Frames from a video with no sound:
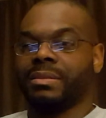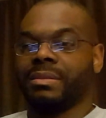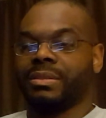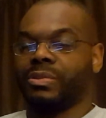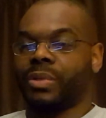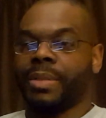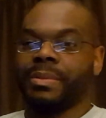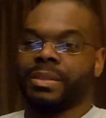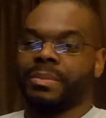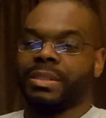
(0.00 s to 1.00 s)
screaming or
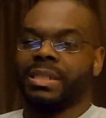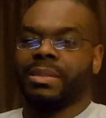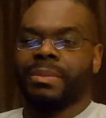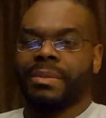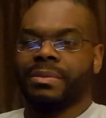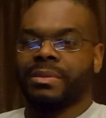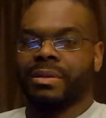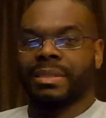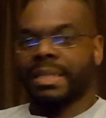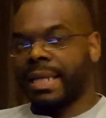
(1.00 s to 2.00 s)
something. But then the baby
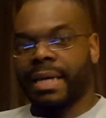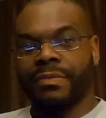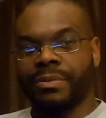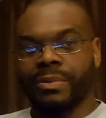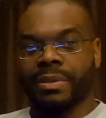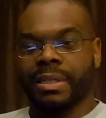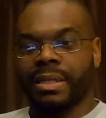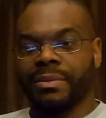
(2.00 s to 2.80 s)
starts laughing real loud.